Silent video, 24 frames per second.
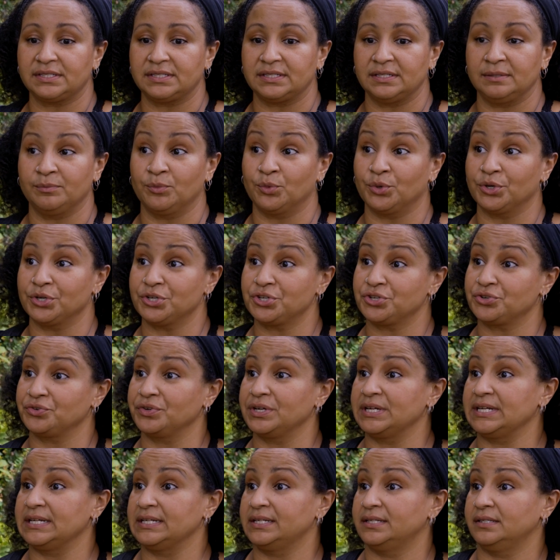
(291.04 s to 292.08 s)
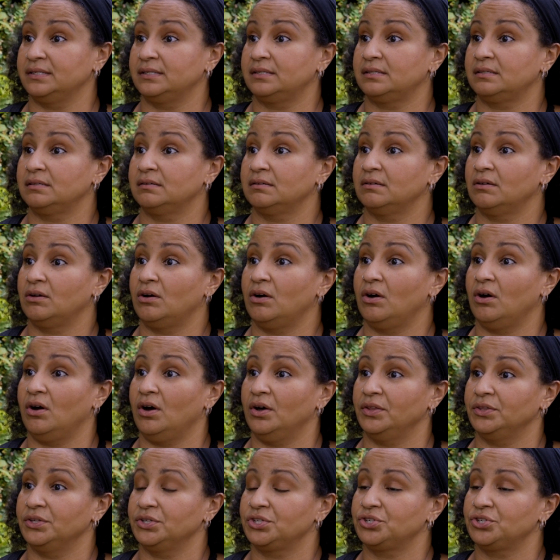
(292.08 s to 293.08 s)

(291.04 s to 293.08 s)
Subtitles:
more trees on the